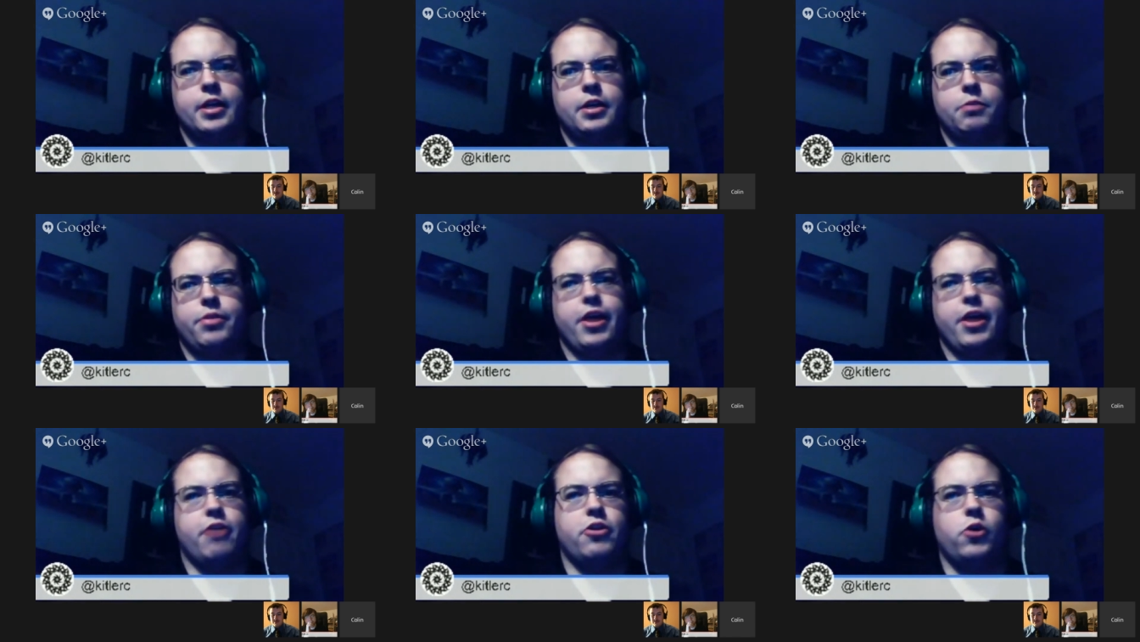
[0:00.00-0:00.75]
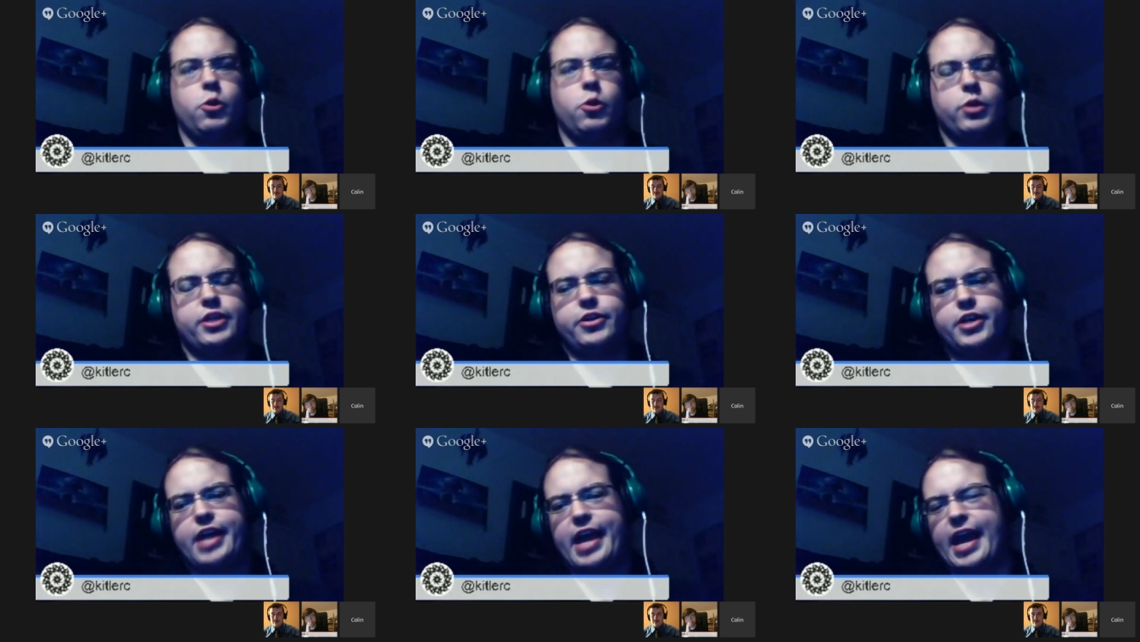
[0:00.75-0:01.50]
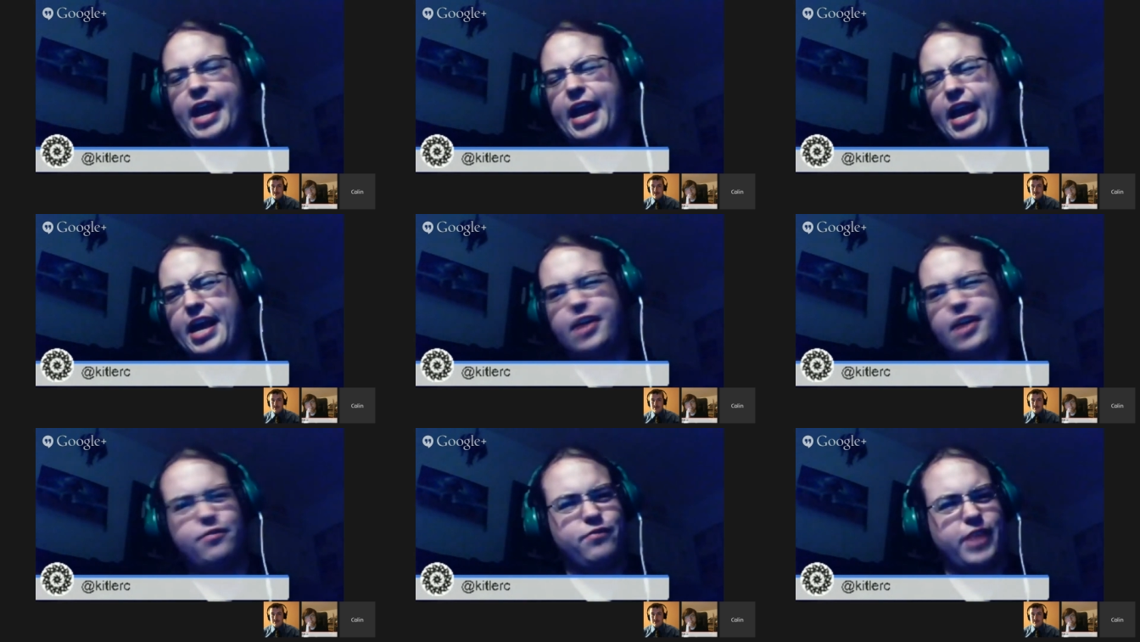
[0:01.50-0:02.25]
without knowing what they're going to have,
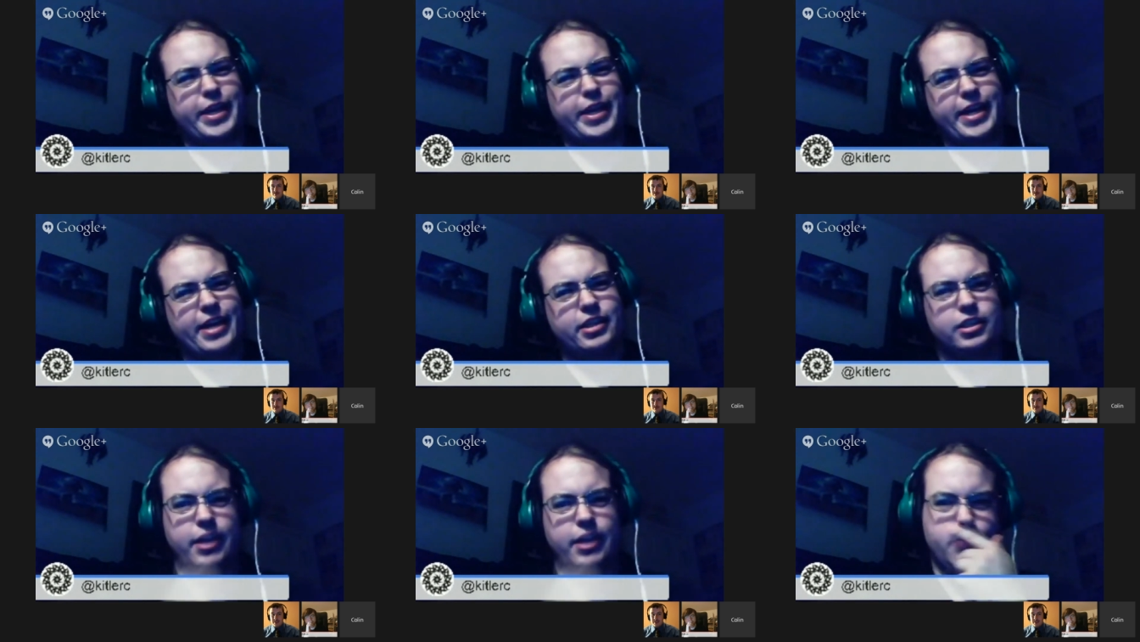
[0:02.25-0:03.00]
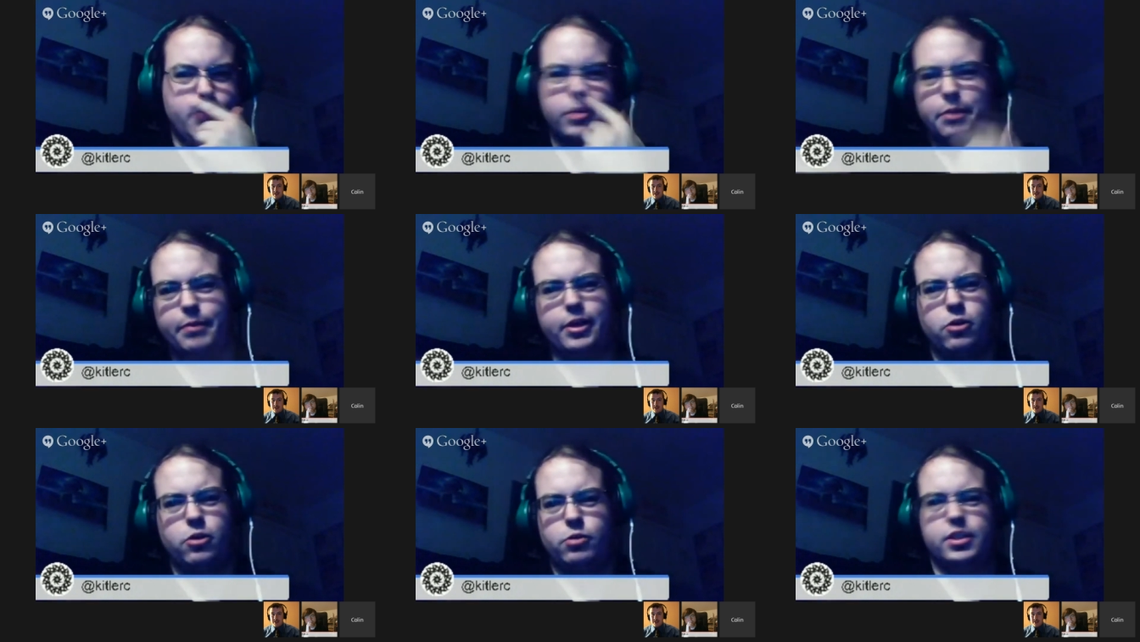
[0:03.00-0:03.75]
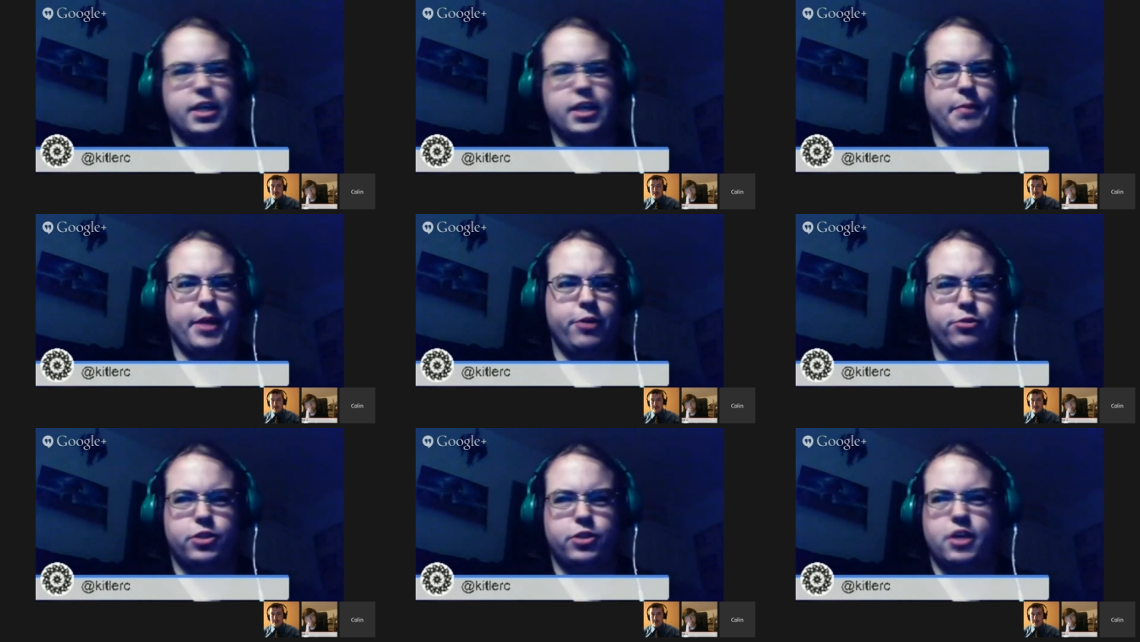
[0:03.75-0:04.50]
I guess. I mean, with the bigger ones like
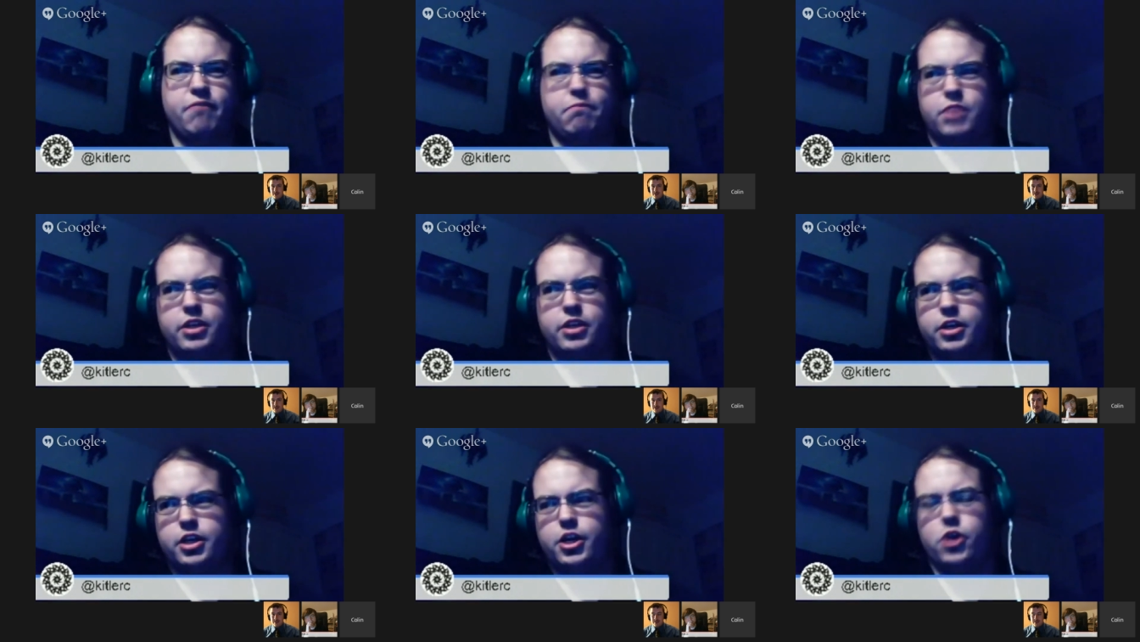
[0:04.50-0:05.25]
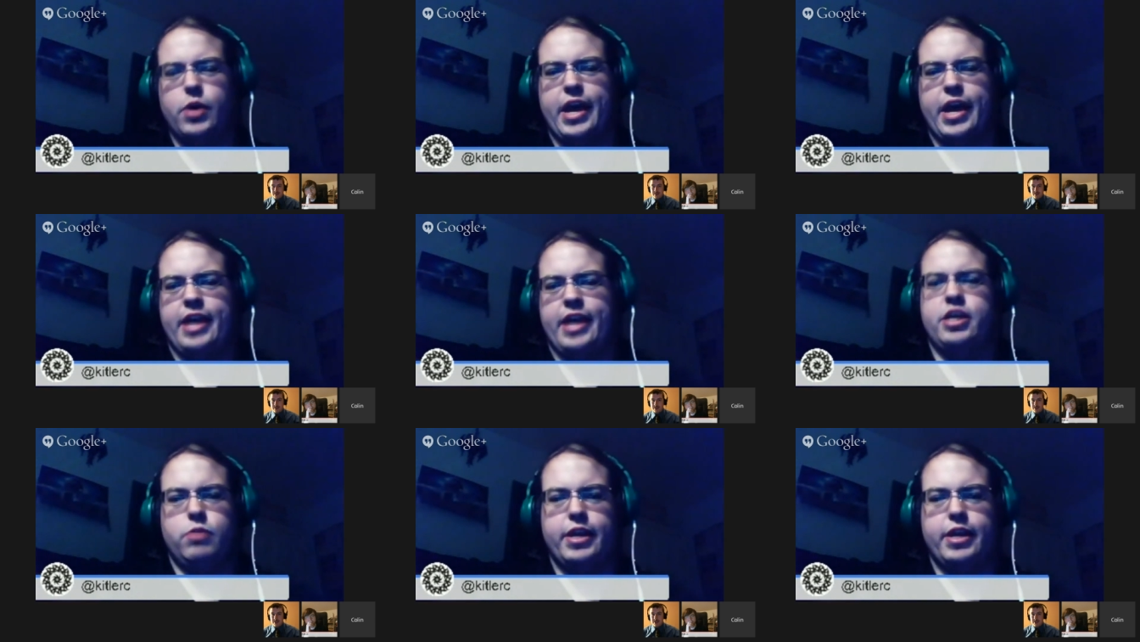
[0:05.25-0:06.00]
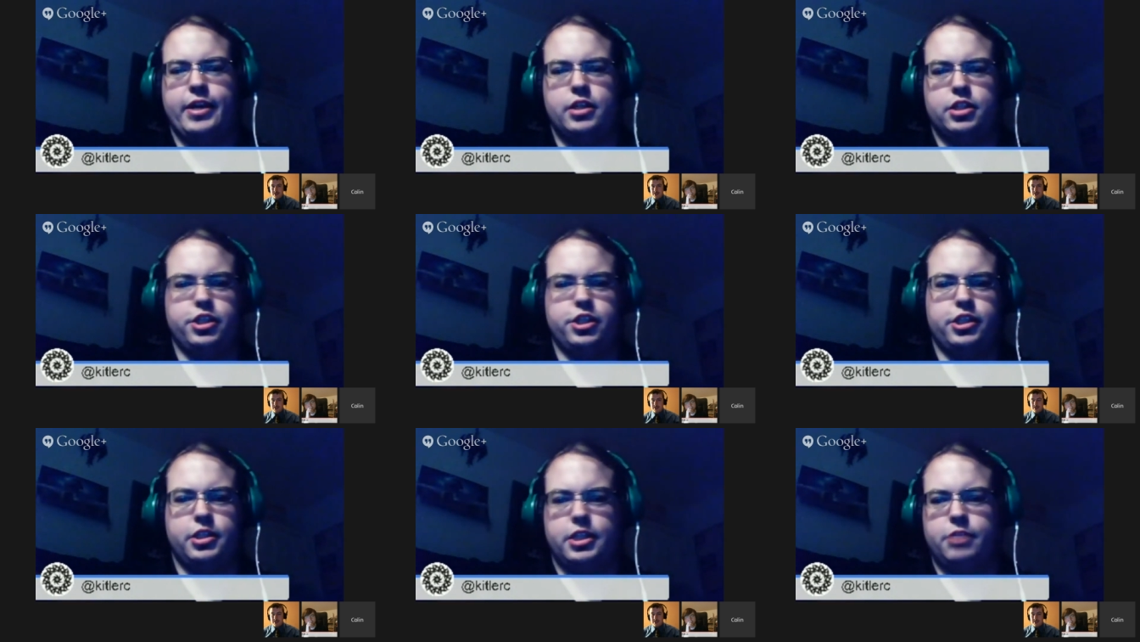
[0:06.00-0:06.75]
Microsoft, they're going to go anyway and
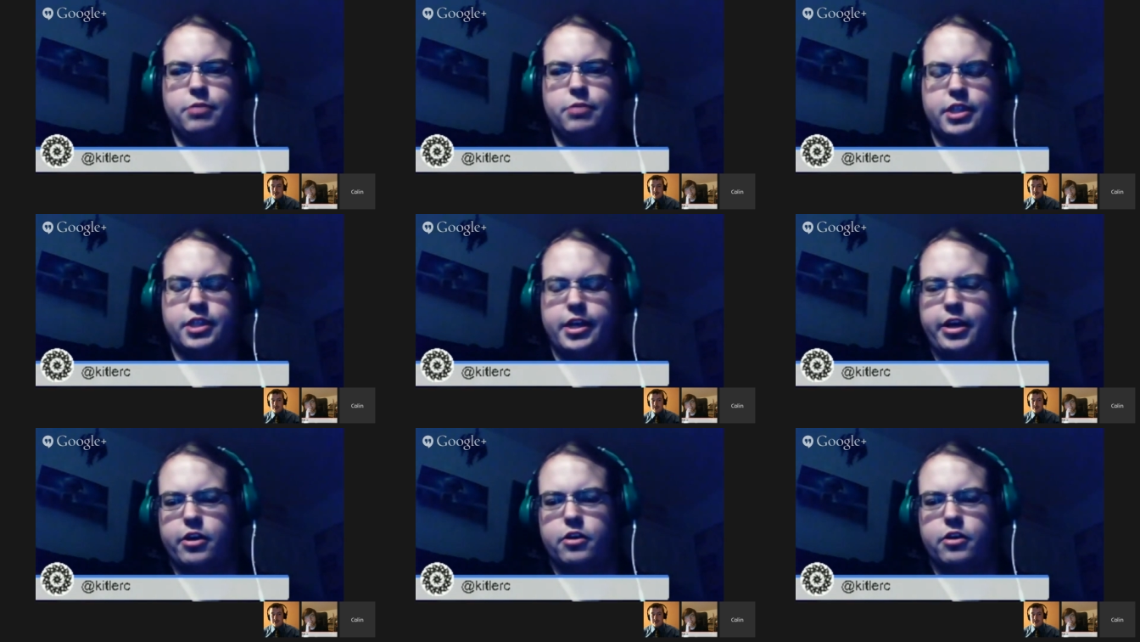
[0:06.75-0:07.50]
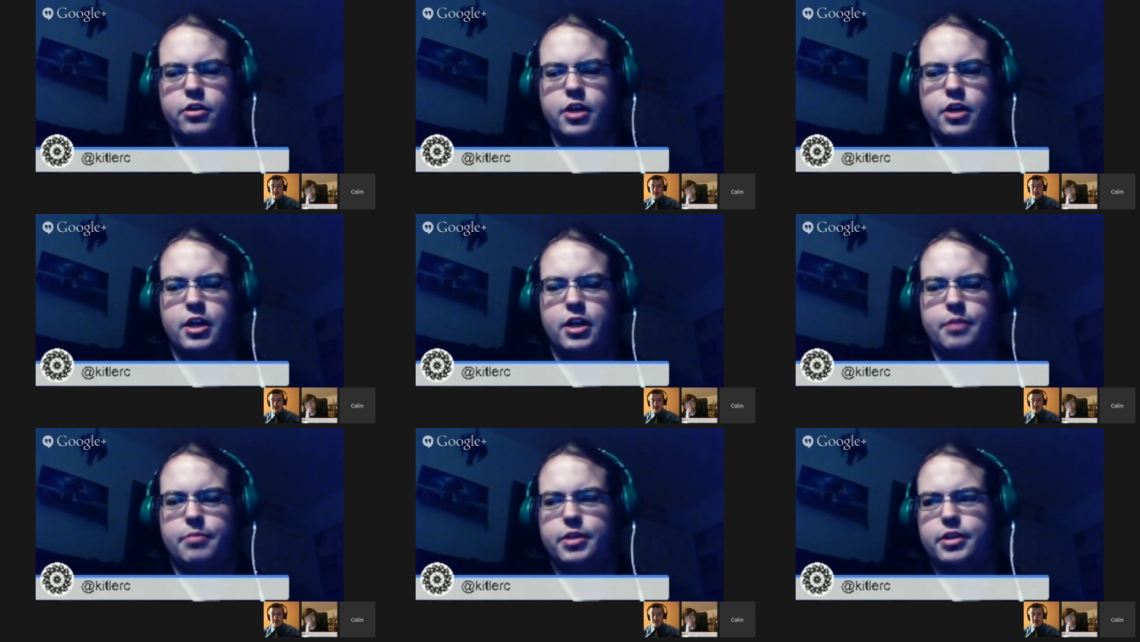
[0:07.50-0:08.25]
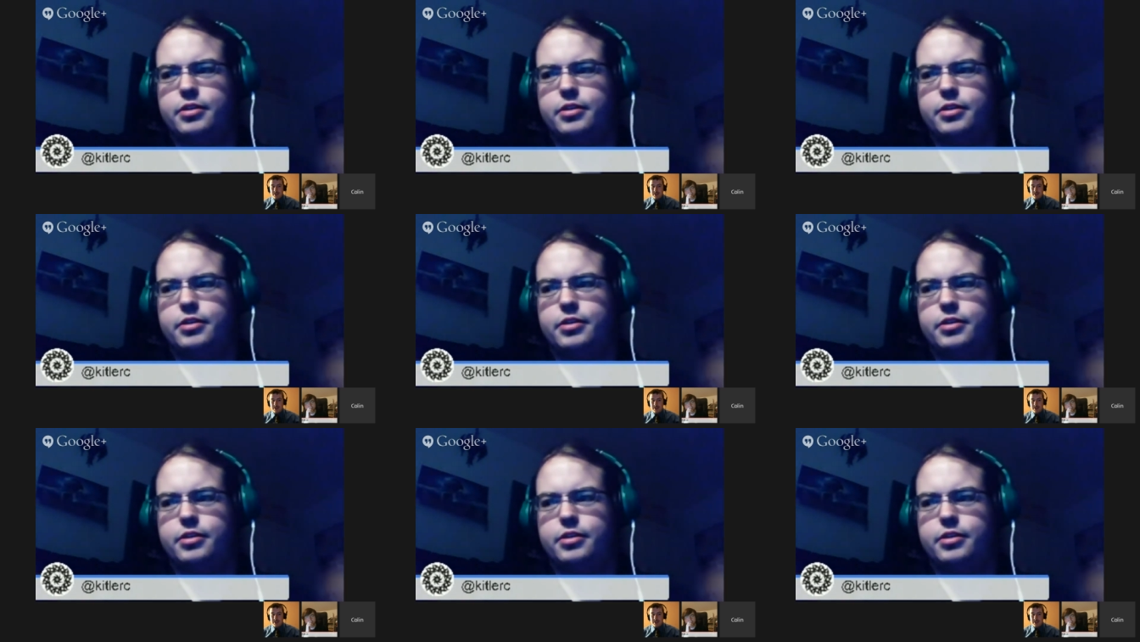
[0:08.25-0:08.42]
just see what's there. But,